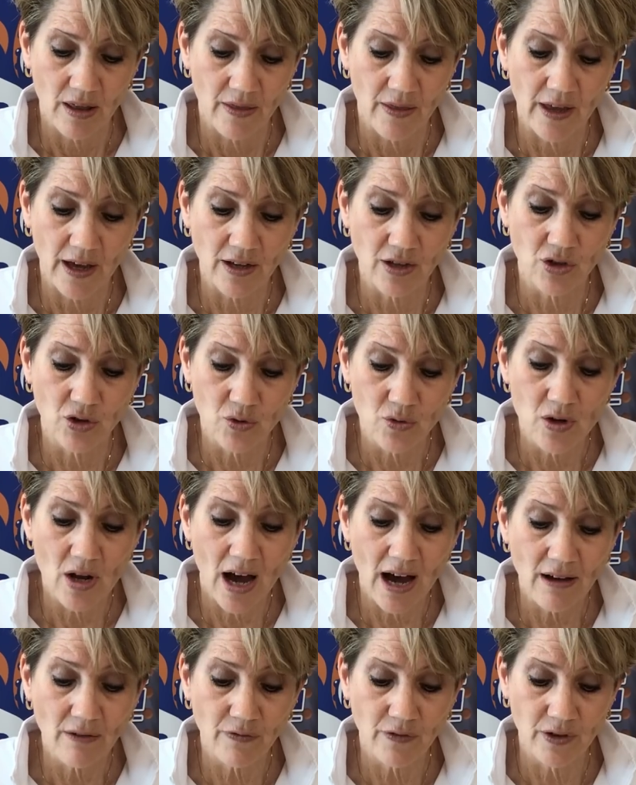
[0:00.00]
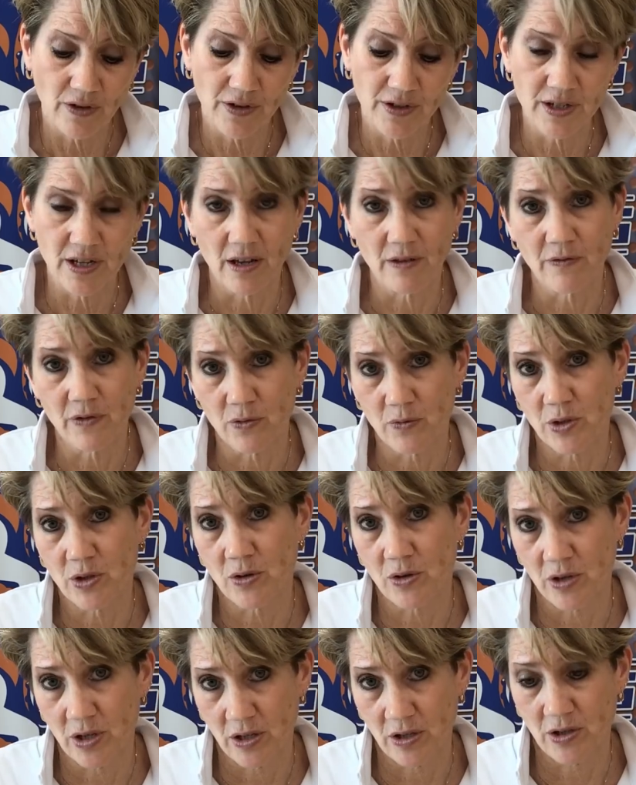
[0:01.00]
that do not feel safe in
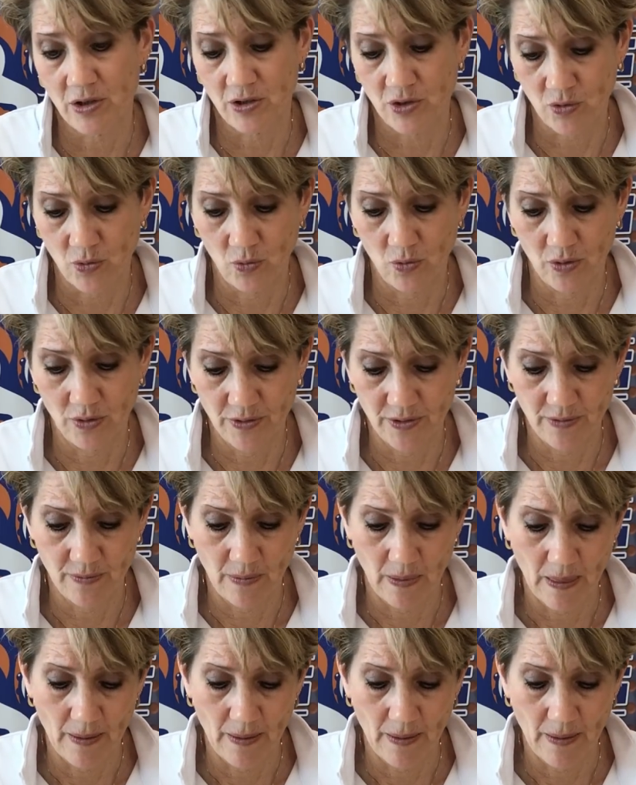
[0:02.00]
returning to schools?